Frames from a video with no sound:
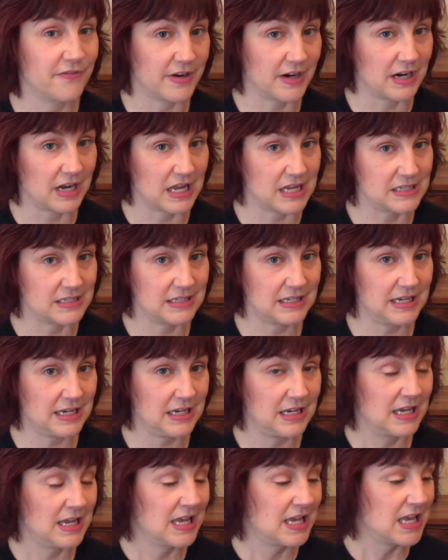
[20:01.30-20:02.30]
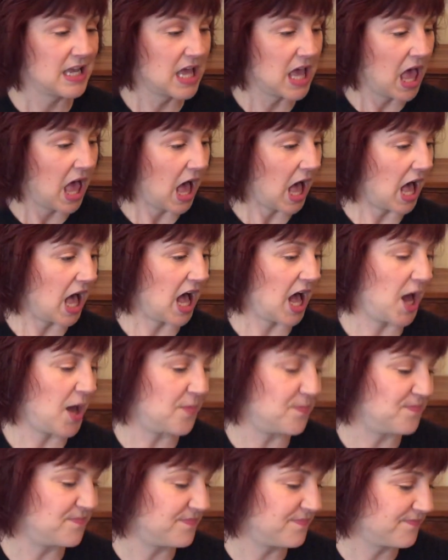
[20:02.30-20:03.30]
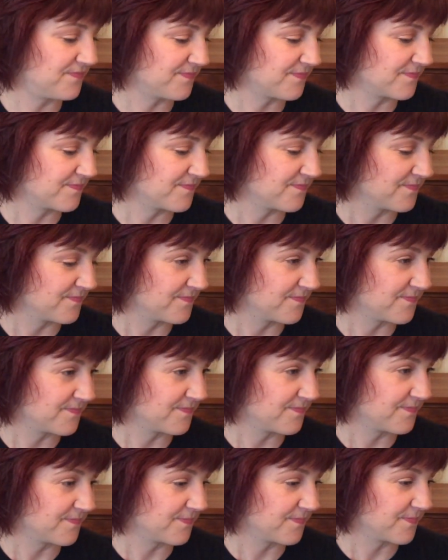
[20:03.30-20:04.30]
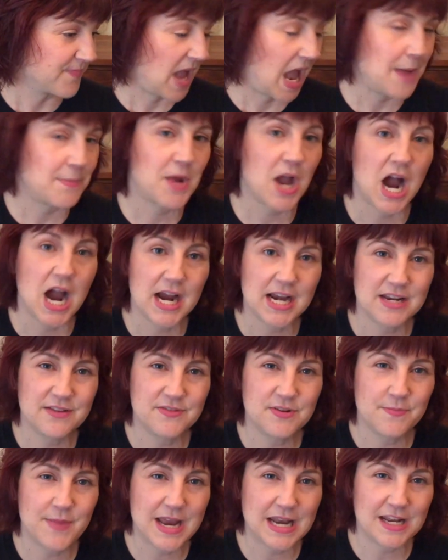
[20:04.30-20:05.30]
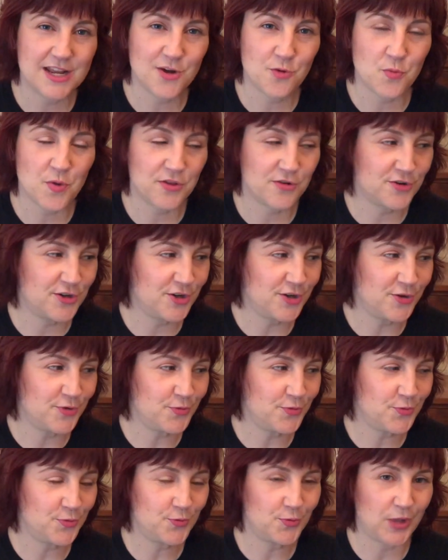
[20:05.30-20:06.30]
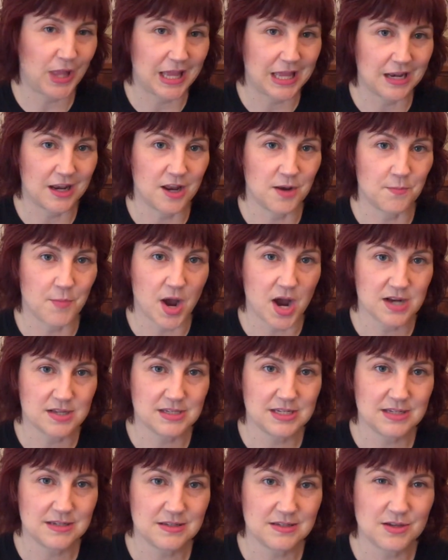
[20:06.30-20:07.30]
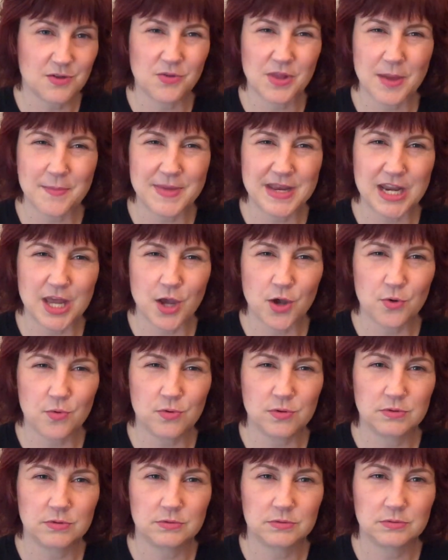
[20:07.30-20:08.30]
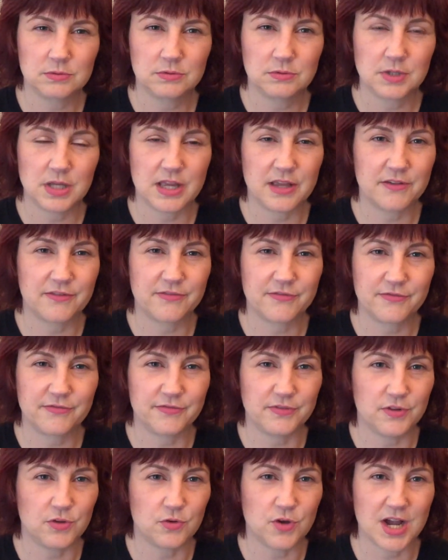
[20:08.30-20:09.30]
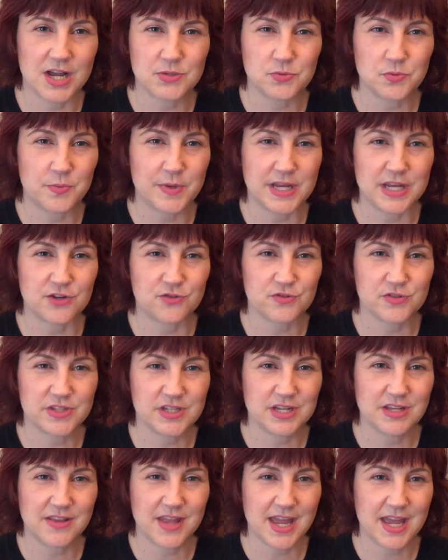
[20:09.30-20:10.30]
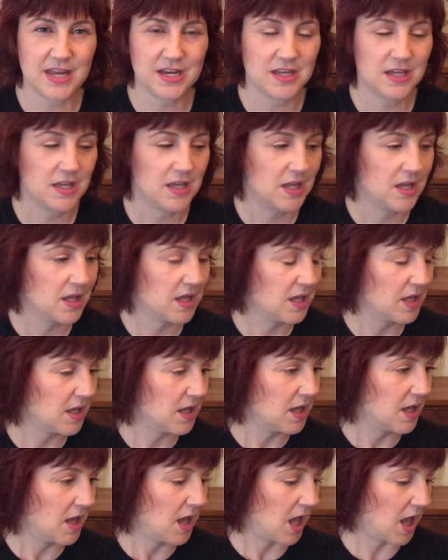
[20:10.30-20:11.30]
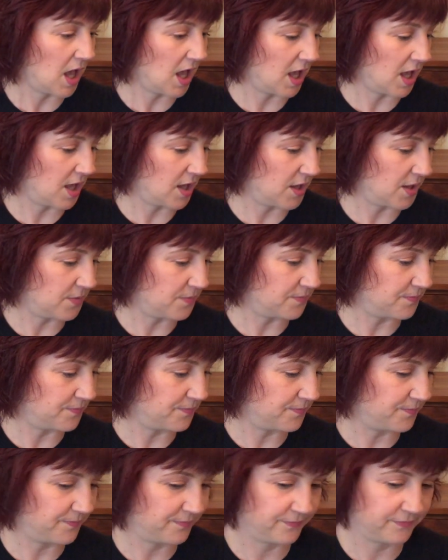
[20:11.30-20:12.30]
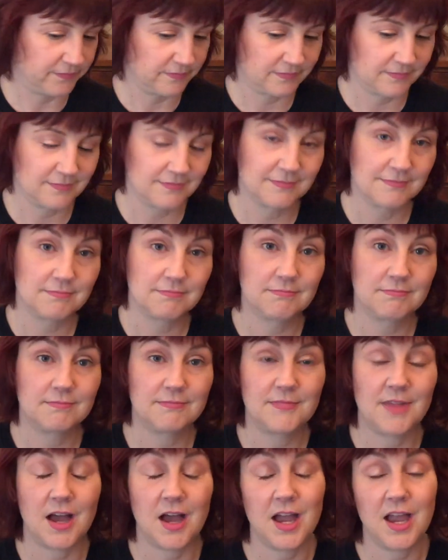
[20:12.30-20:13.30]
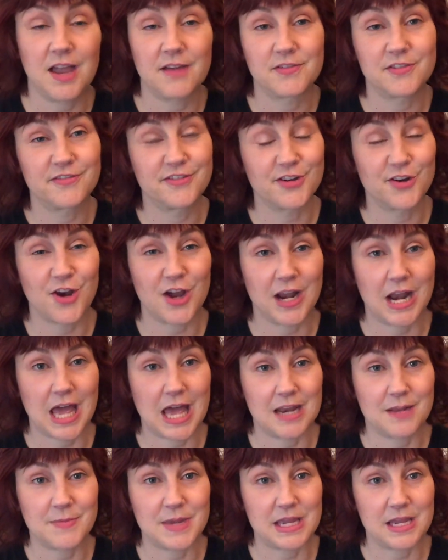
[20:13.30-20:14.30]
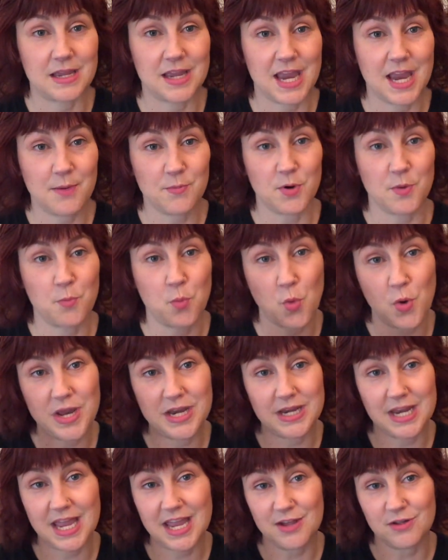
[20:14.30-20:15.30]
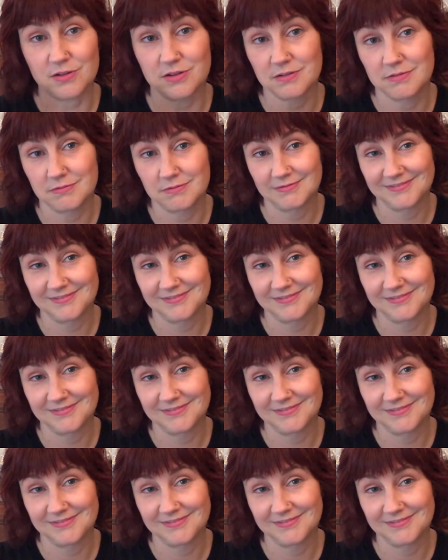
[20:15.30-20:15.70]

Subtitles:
very nicely. I'm kind of debating on whether to do like an unboxing, so let me know if you guys would be interested in that. I have to figure out how to make a camera point down.